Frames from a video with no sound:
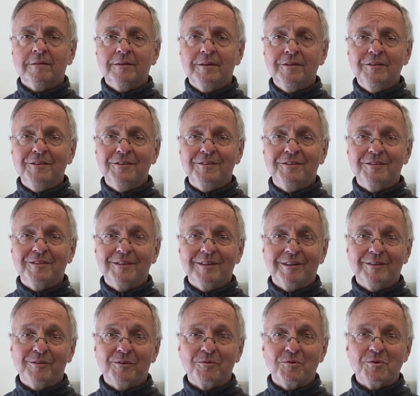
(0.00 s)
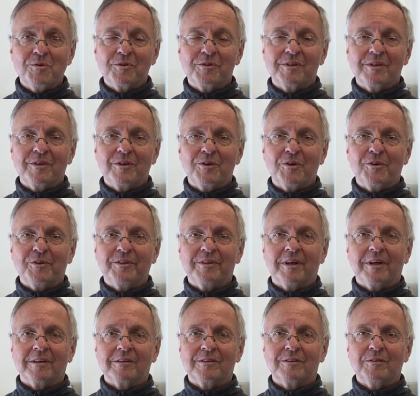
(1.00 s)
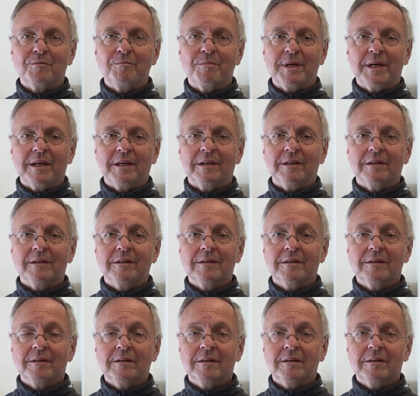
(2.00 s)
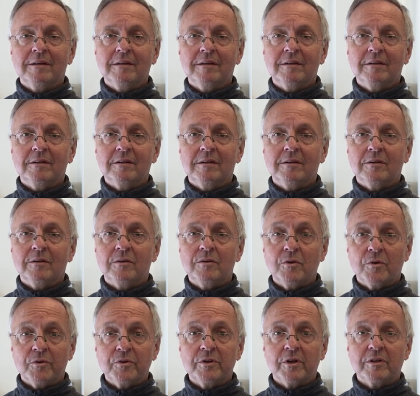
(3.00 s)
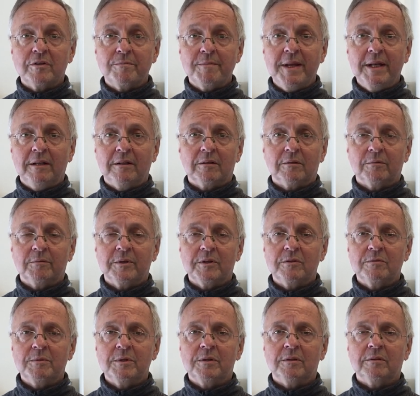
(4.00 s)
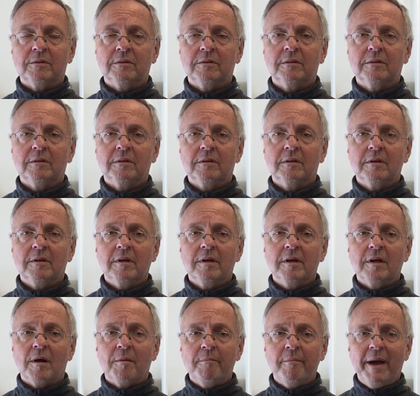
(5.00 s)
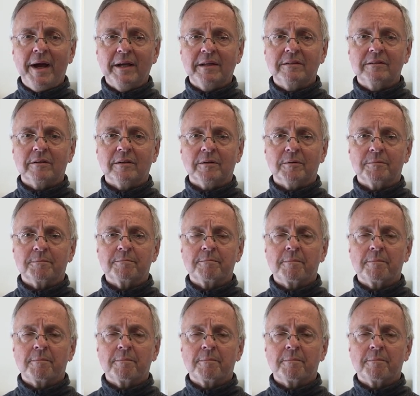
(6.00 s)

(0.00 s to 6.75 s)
This is, of course, in the context of being non-judgmental, which we'll come back to.